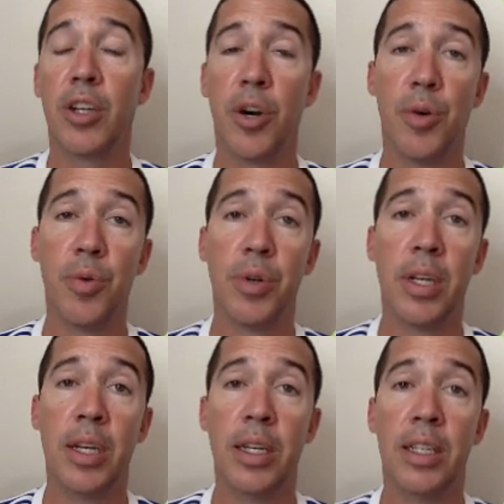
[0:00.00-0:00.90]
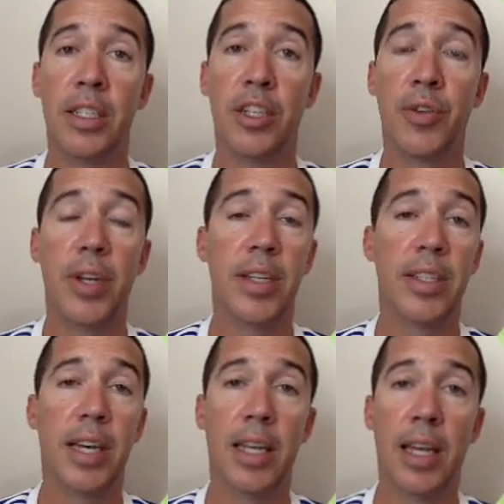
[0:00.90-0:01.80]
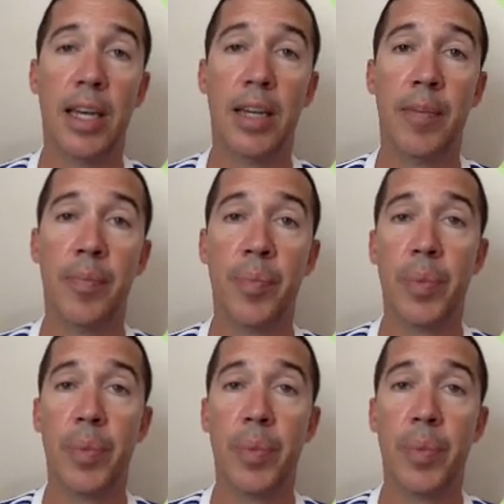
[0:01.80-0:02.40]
cone to create a sideline.